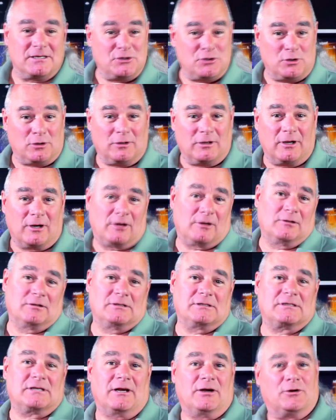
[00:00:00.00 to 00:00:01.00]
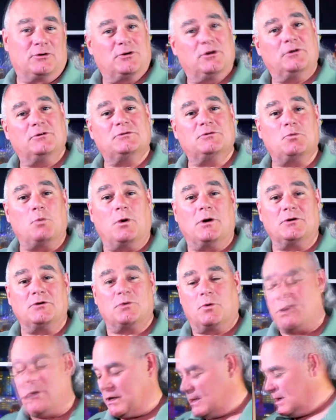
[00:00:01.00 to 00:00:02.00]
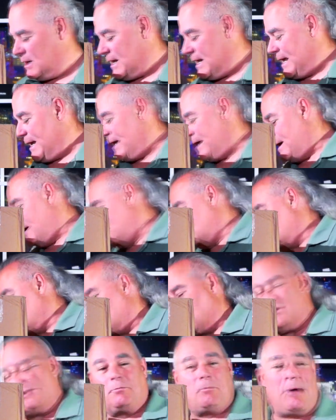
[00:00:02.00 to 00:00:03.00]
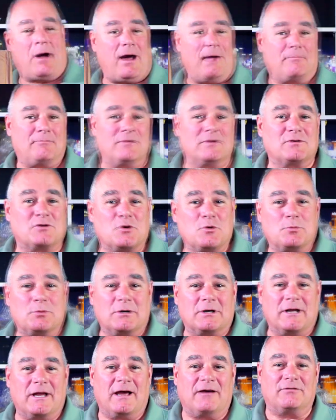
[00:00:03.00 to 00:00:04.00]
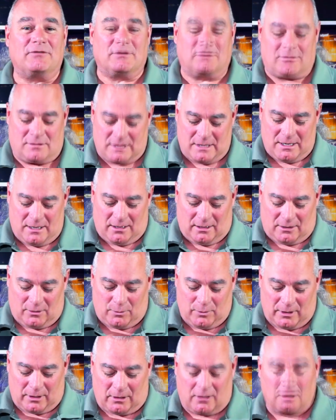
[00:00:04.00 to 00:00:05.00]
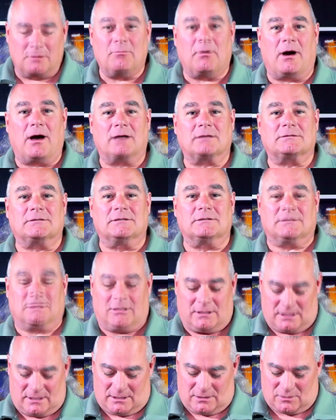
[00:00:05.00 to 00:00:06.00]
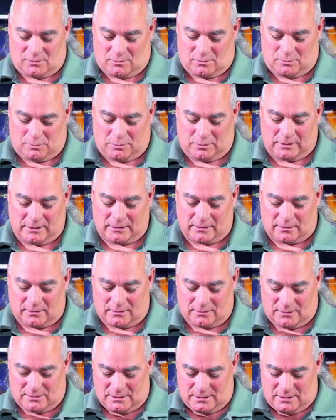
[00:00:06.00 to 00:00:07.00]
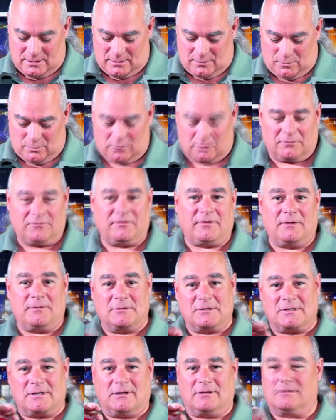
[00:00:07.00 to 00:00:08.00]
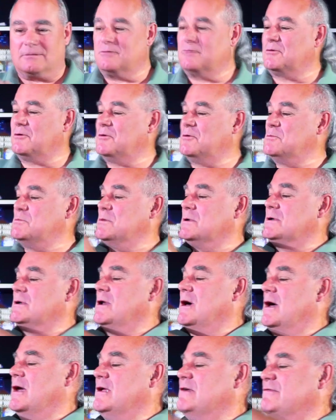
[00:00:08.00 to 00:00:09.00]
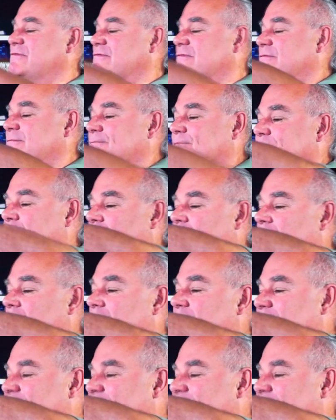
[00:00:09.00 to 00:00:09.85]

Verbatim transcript: Digital Aerolus Aertos 120, and we're gonna pop this open and have a, a quick unboxing today. So we'll pull out our world famous Ellen Chrome knife